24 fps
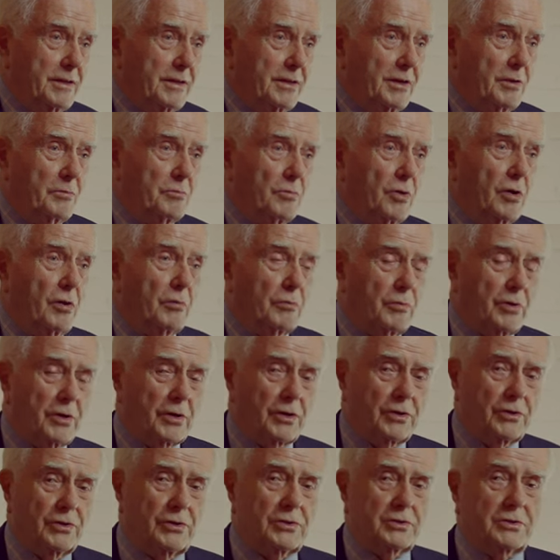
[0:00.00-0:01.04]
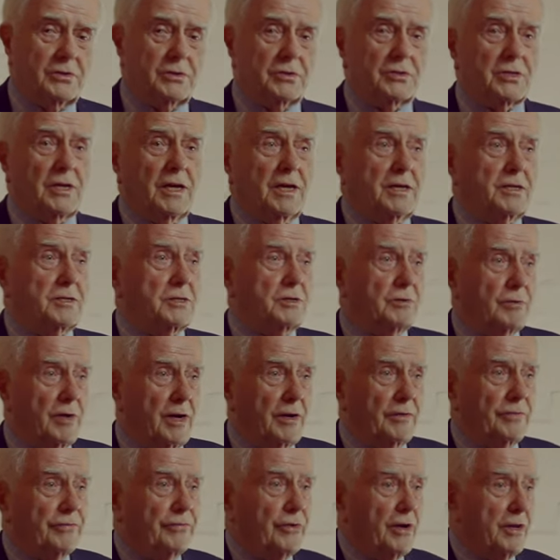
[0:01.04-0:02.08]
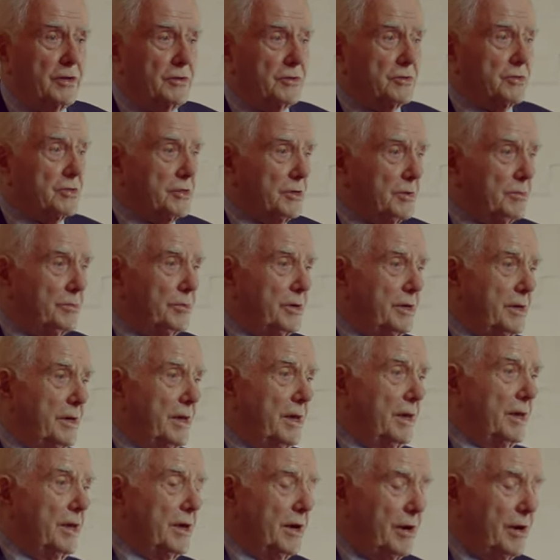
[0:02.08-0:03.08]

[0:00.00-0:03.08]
And what we're going to say to our friends that we